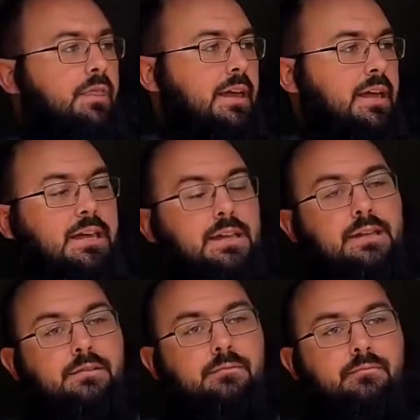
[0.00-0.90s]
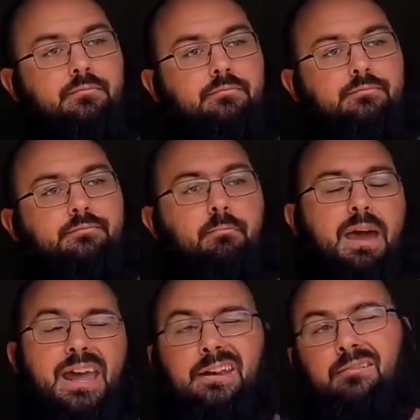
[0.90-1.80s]
The
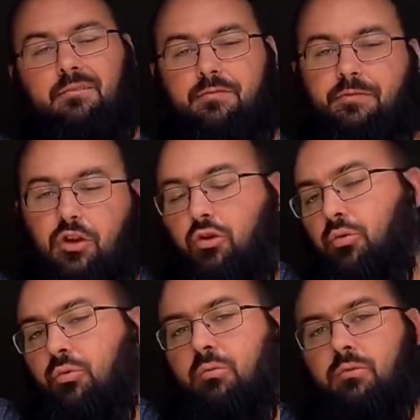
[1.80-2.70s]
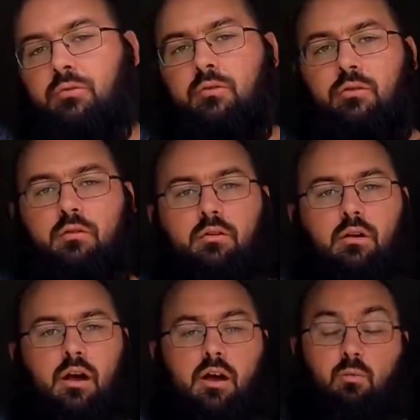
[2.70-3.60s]
main few,
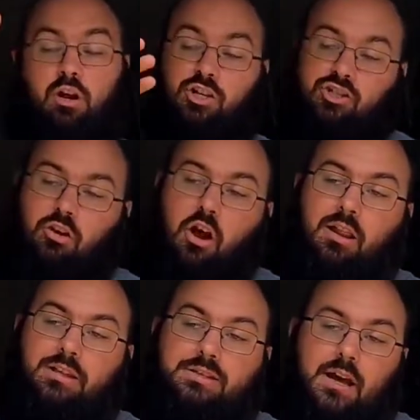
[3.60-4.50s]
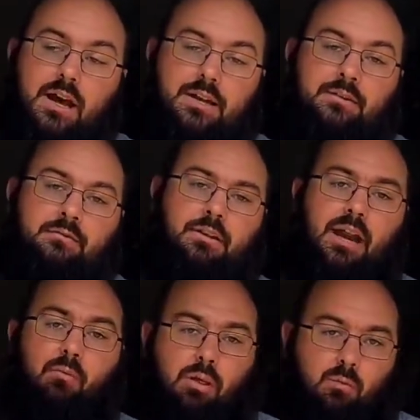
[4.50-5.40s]
we're going to show you all inside,
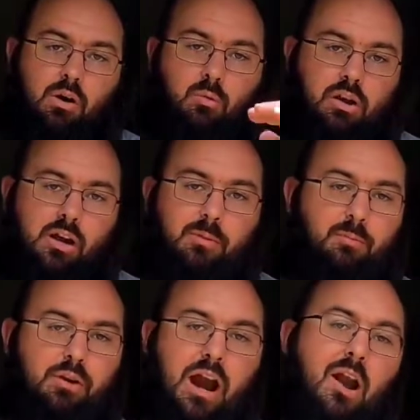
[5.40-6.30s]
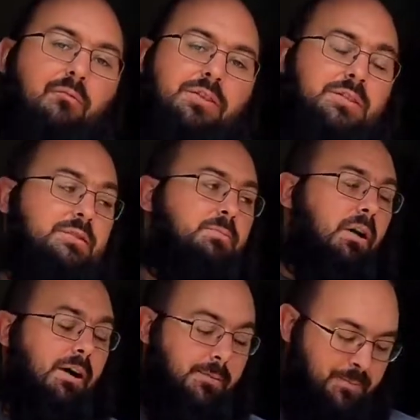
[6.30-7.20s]
kind of like where we're going to be putting our emphasis.
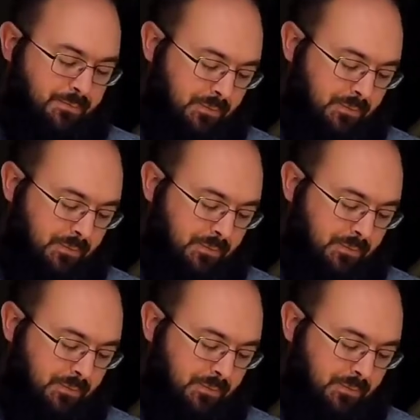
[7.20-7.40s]
But